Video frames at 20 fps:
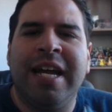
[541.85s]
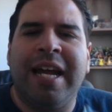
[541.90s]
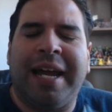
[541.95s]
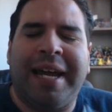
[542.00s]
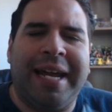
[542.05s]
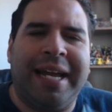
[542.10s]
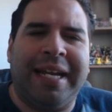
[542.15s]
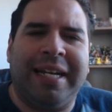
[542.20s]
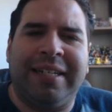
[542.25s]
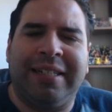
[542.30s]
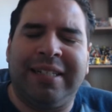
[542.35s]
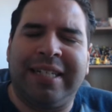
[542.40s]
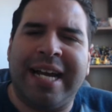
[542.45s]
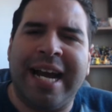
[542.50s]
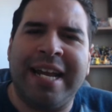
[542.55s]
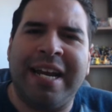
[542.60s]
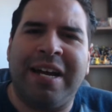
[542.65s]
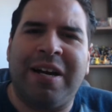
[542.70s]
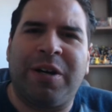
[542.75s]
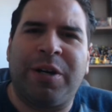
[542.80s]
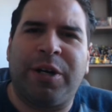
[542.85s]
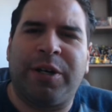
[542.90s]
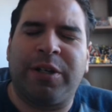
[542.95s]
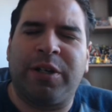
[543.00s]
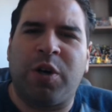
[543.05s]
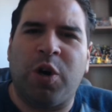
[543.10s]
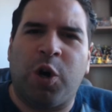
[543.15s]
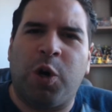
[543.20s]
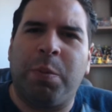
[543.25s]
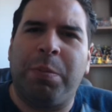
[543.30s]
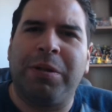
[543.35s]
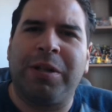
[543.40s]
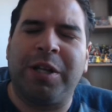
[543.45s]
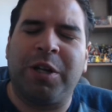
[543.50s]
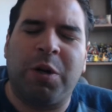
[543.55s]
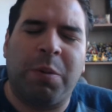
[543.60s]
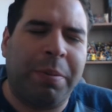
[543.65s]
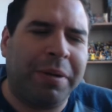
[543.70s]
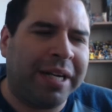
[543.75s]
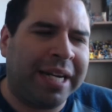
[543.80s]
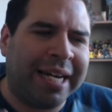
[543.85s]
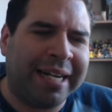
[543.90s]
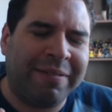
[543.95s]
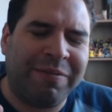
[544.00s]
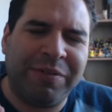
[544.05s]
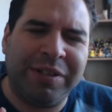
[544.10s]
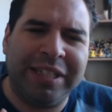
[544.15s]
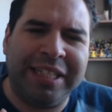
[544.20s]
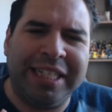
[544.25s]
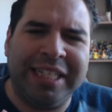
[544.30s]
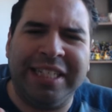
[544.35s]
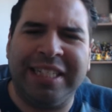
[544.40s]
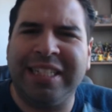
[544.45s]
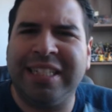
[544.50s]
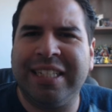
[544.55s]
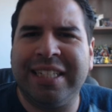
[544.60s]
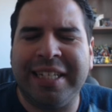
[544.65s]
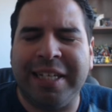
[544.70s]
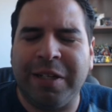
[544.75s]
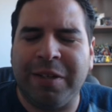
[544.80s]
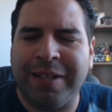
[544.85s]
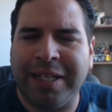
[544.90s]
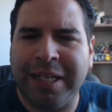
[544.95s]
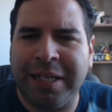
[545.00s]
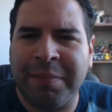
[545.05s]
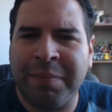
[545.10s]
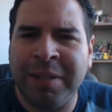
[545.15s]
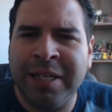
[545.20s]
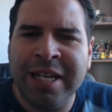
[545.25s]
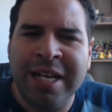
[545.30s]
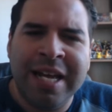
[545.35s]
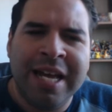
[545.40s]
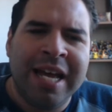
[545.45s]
and kind of hurt Golb a little, but not really kill him.